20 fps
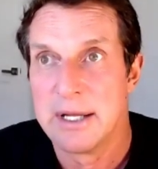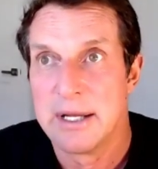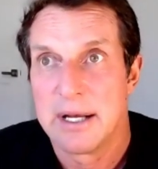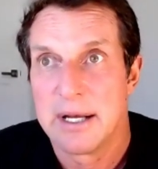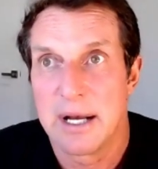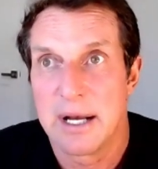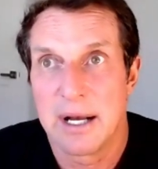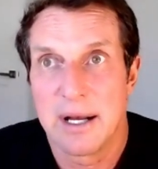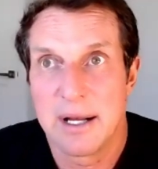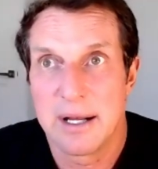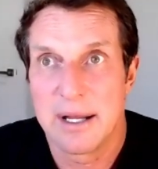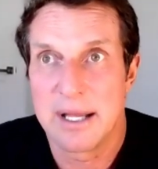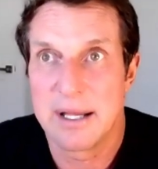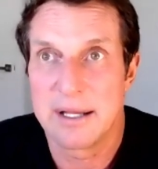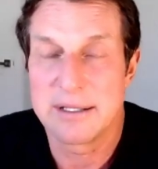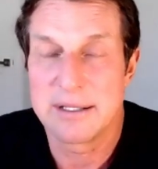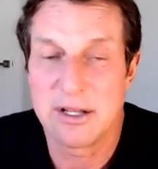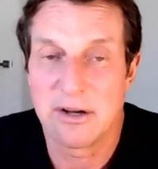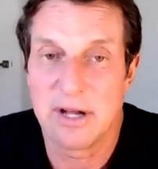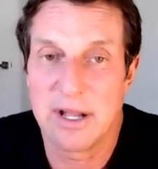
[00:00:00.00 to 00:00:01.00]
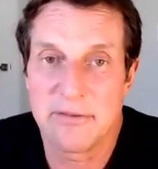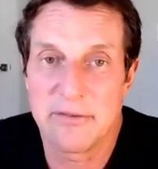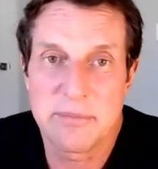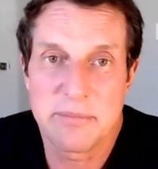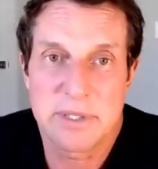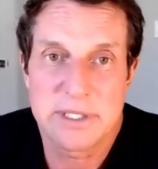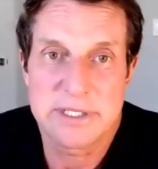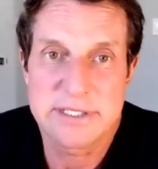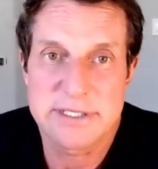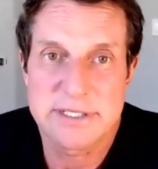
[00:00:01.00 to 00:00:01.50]
Uh, you know,
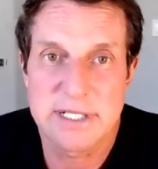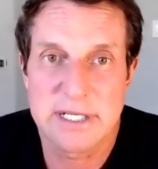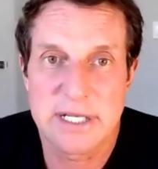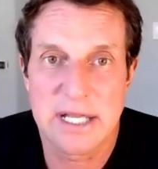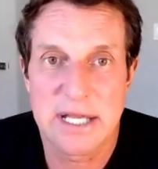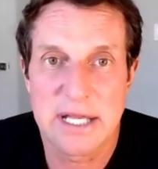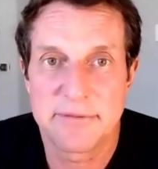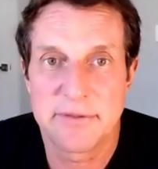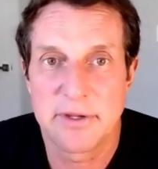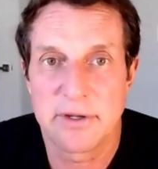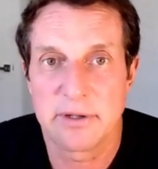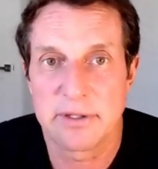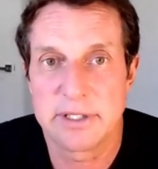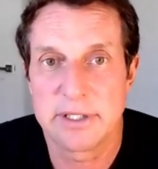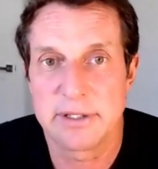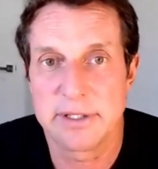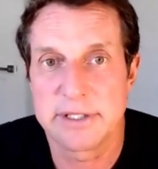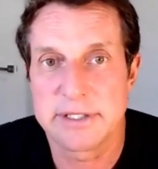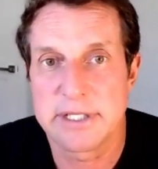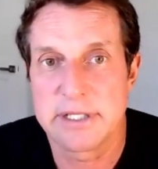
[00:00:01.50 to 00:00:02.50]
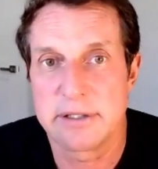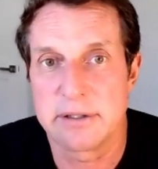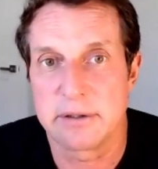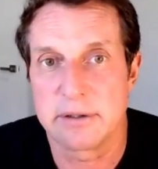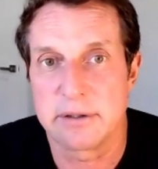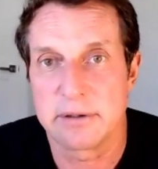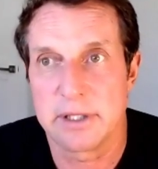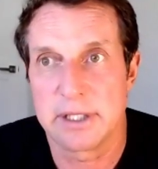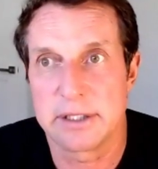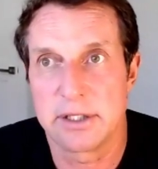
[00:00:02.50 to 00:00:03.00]
everybody's going to have their Achilles heel.
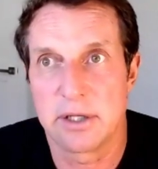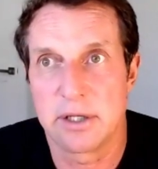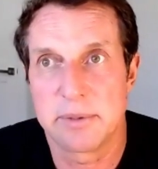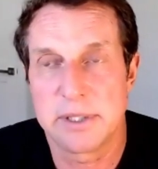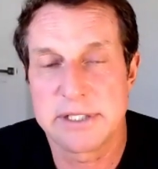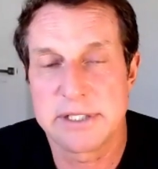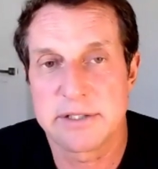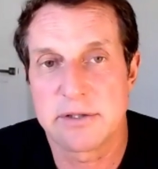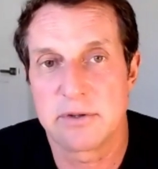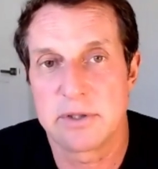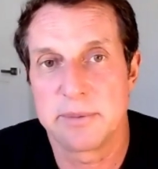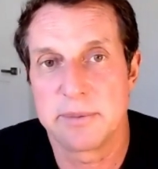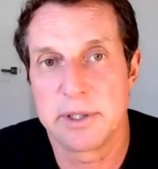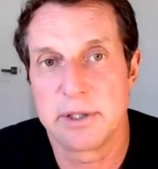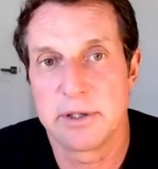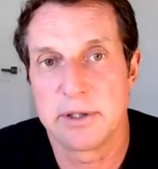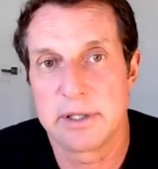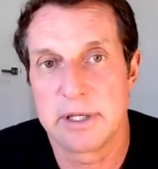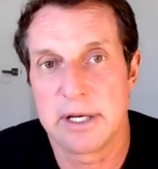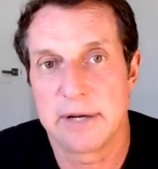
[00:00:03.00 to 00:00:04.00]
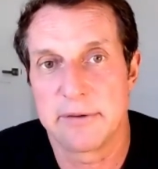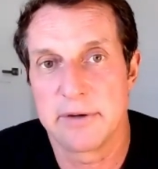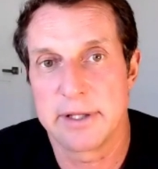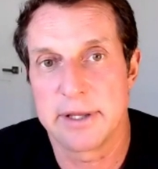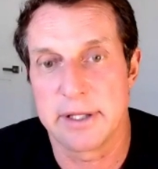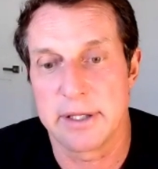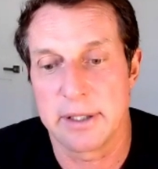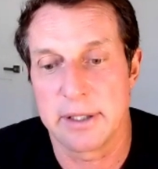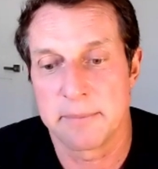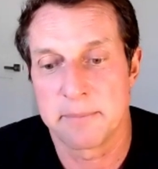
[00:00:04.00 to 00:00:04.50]
Like nobody's going to be good at
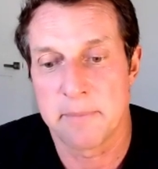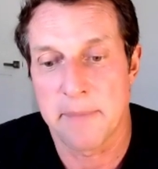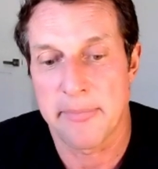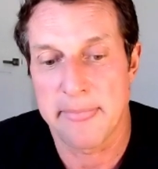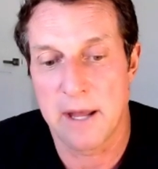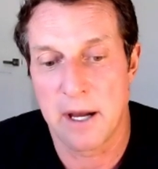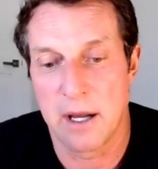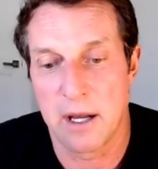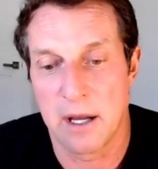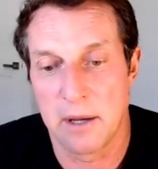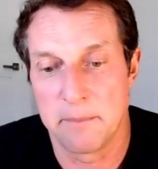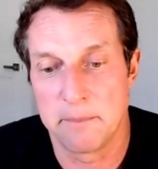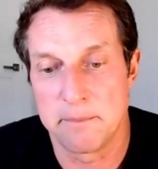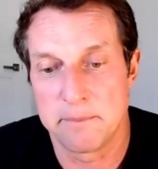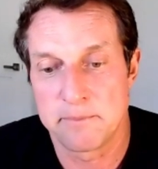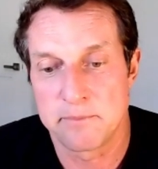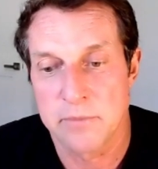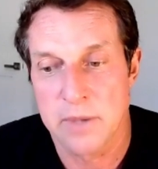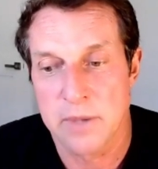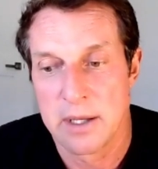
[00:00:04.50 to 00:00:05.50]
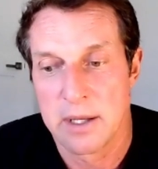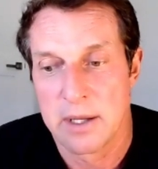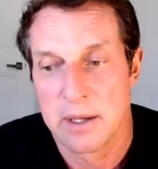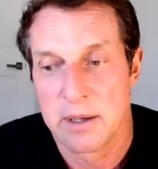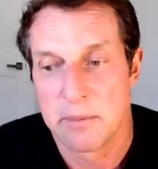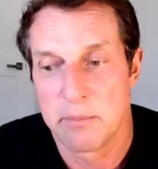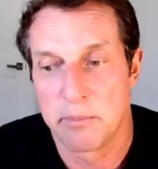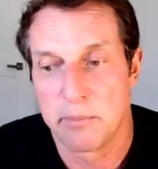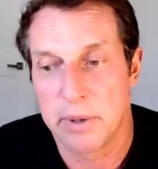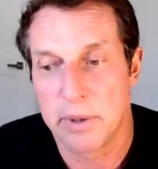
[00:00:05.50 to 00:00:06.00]
everything. Um,
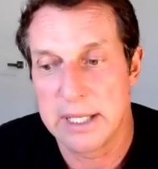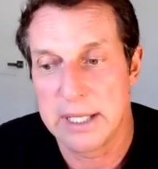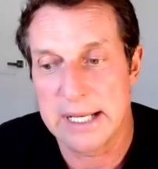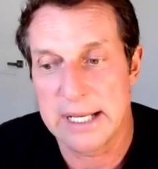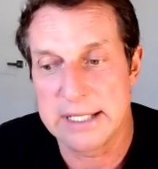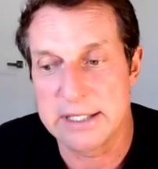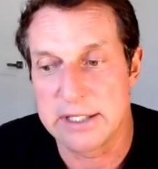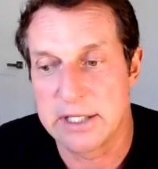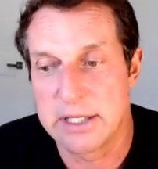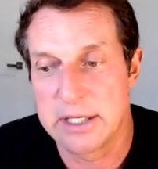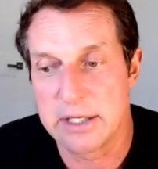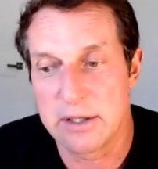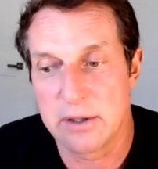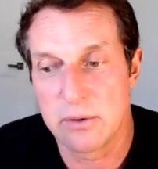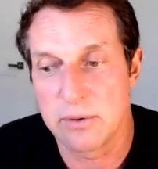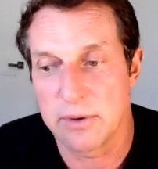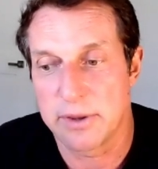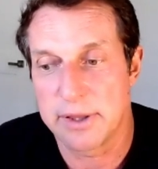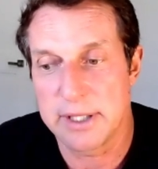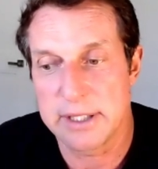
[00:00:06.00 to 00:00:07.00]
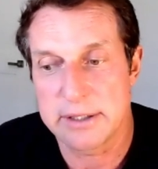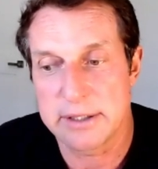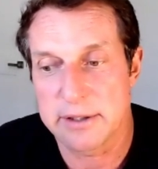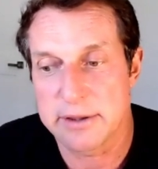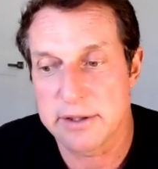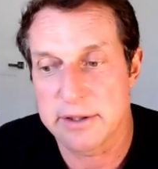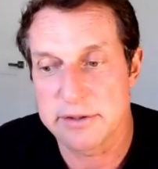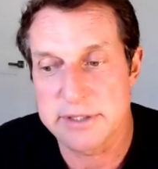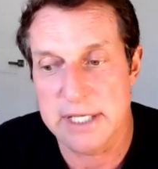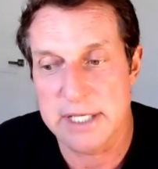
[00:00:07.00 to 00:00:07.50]
but I don't think that
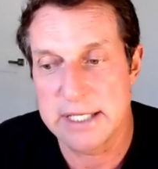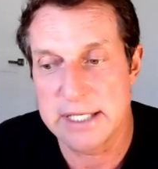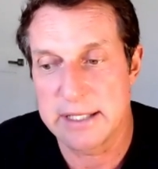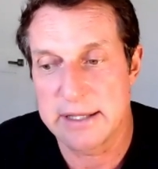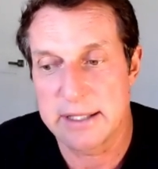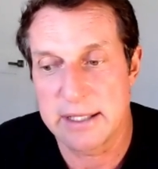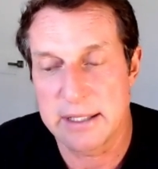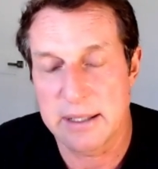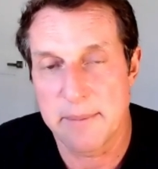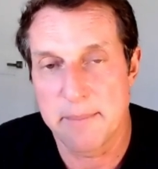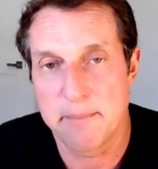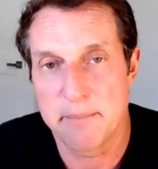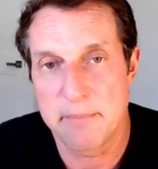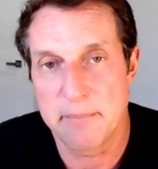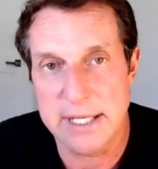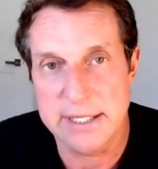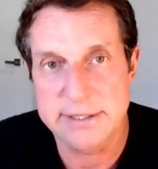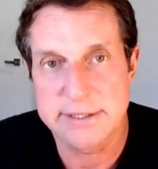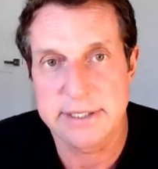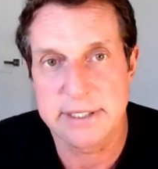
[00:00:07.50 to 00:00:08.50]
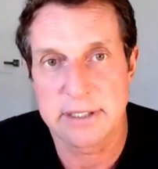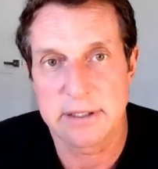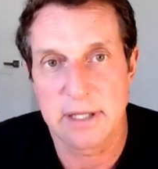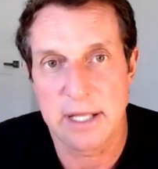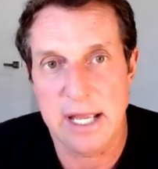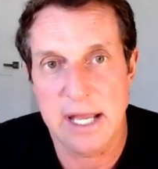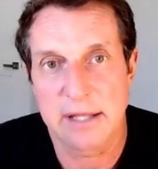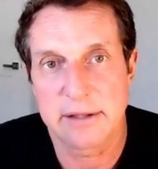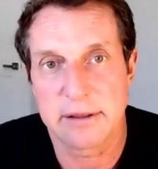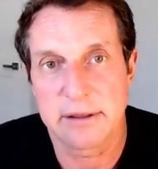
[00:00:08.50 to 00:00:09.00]
there's anything amazingly
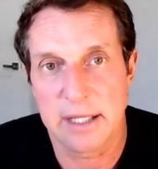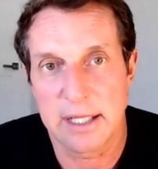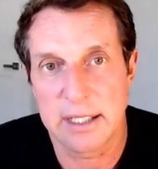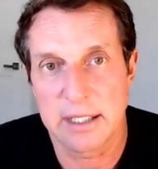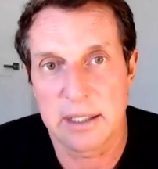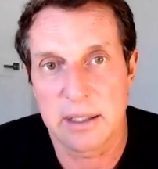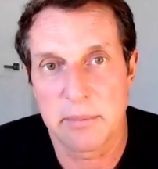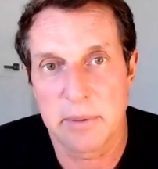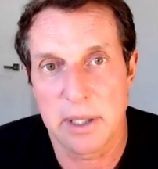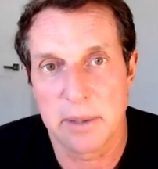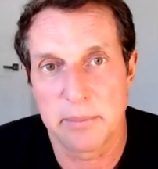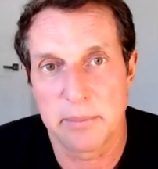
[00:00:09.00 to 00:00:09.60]
athletic about